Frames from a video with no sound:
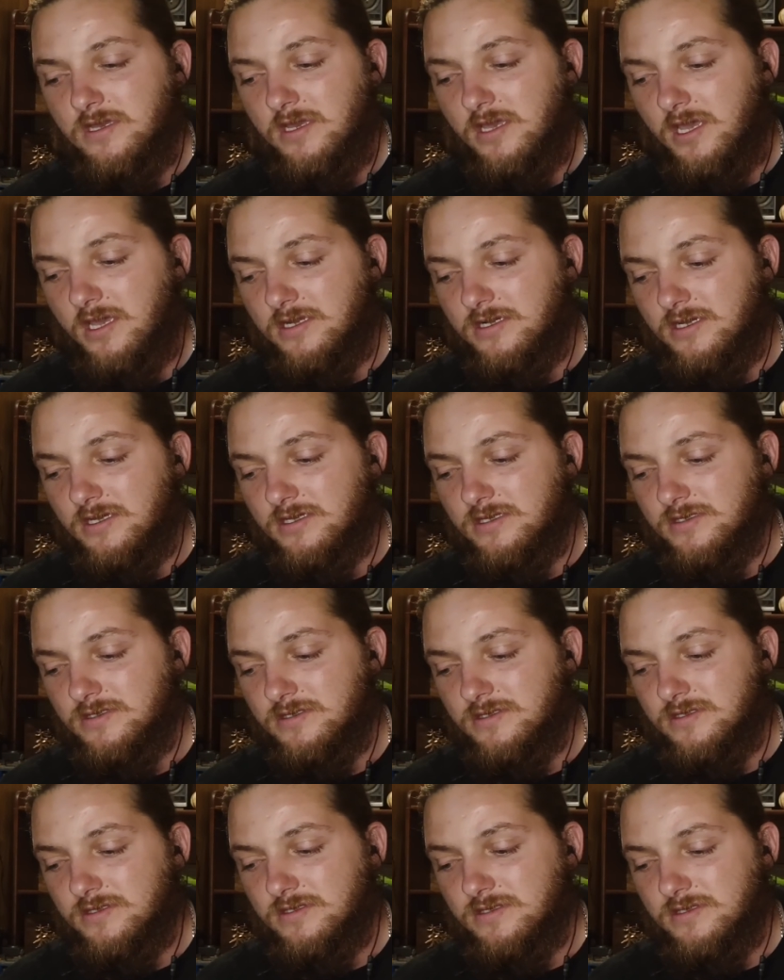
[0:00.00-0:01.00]
And
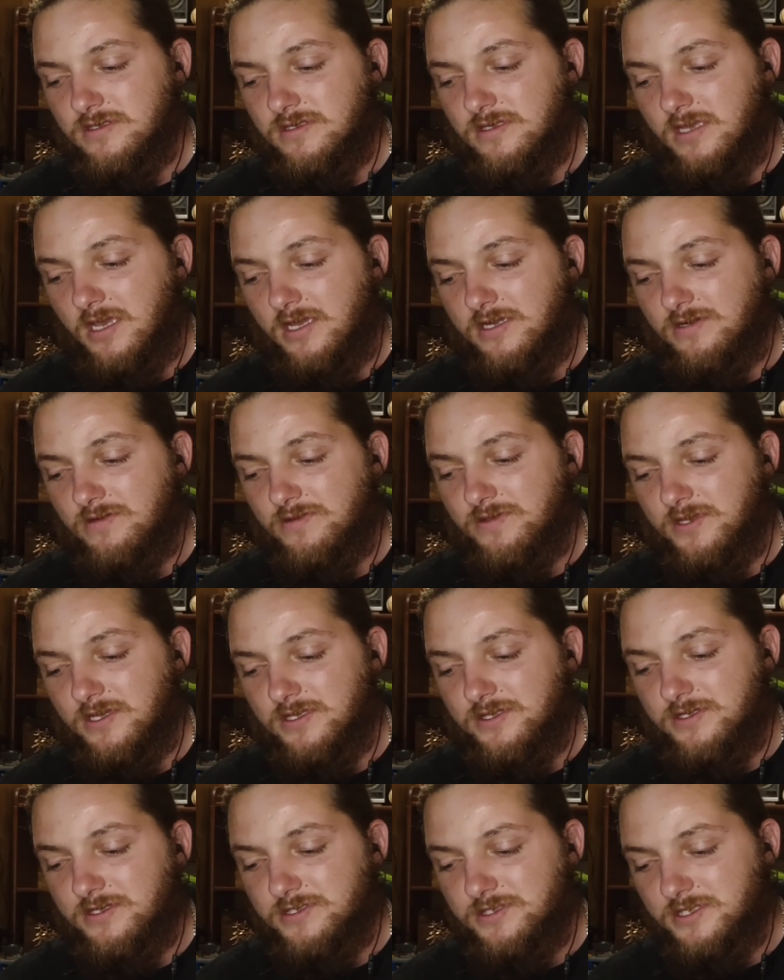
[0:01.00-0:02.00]
I don't think
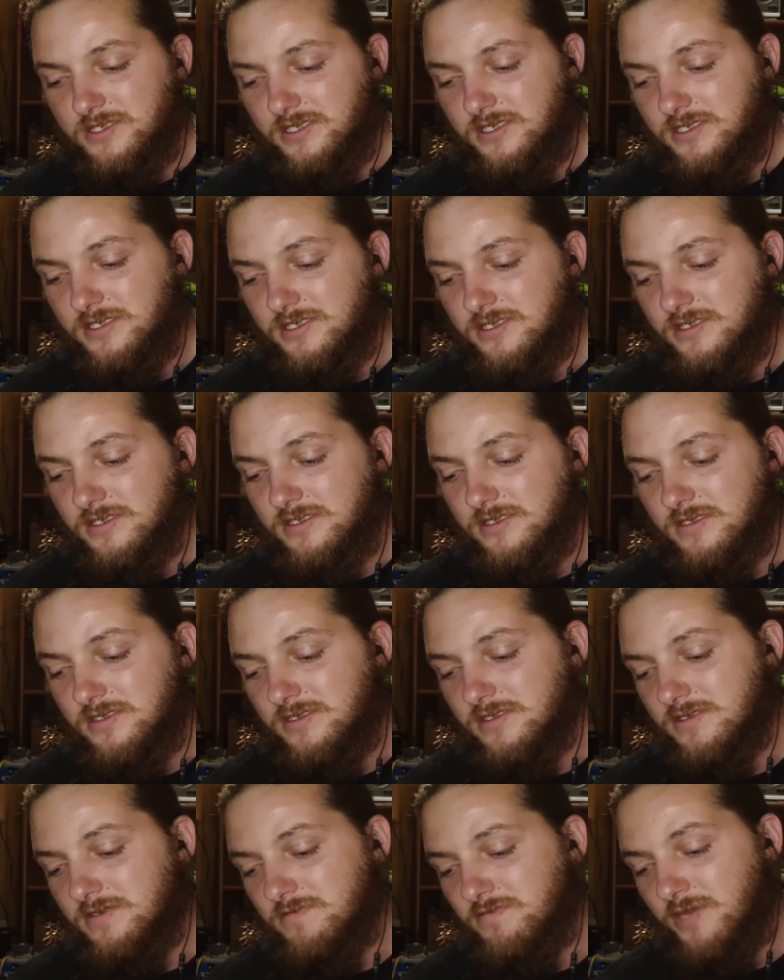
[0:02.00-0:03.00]
there's any
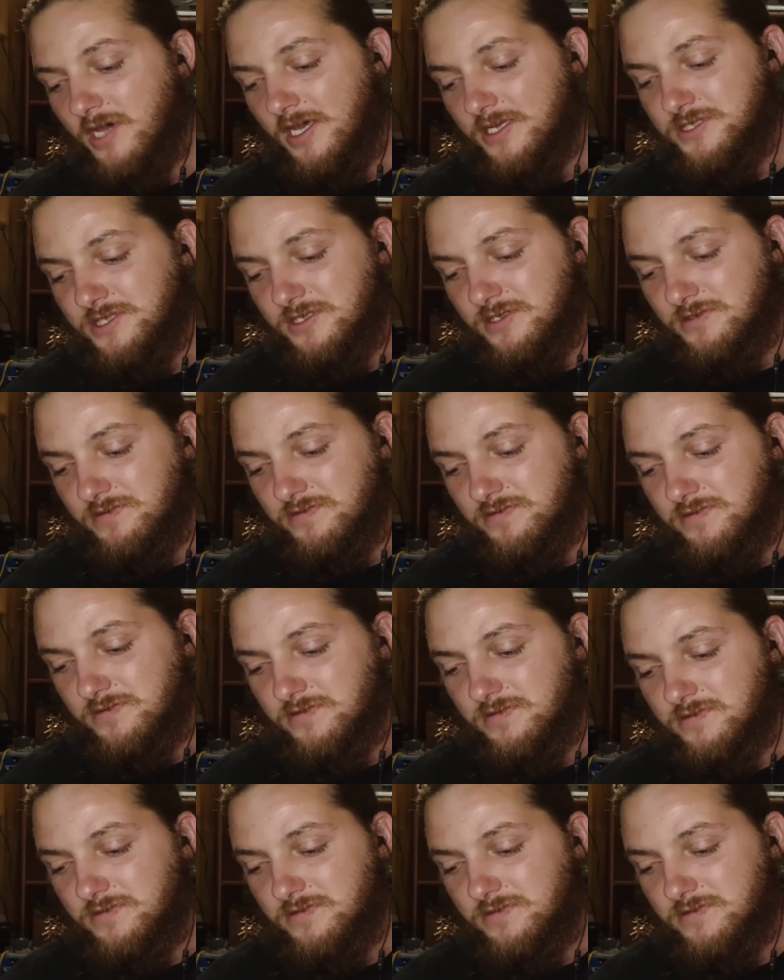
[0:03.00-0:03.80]
positive